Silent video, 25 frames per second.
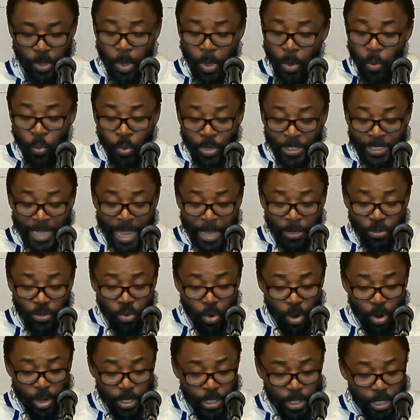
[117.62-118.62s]
Without
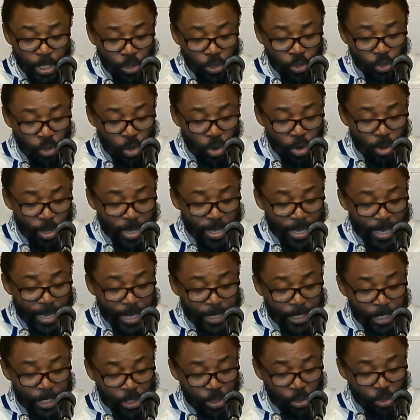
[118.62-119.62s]
going into
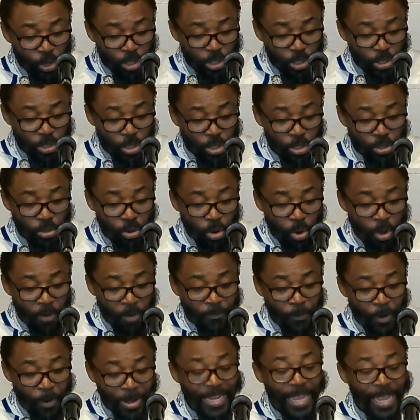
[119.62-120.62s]
a discussion
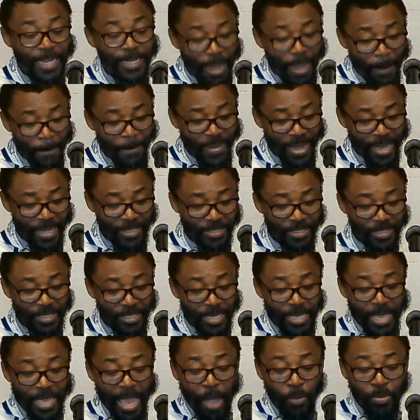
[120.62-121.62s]
of other numbers,
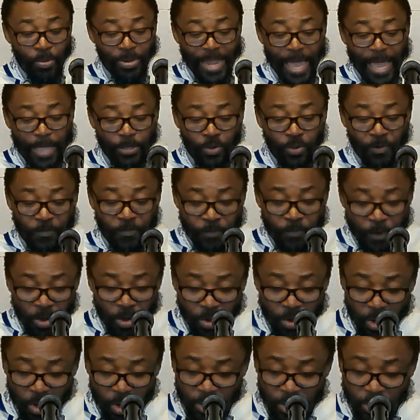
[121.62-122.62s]
I would like to
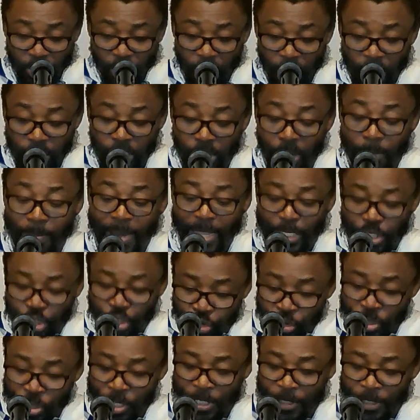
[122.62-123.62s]
focus on number
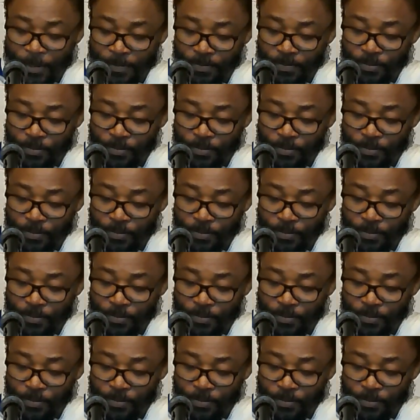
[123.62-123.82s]
3.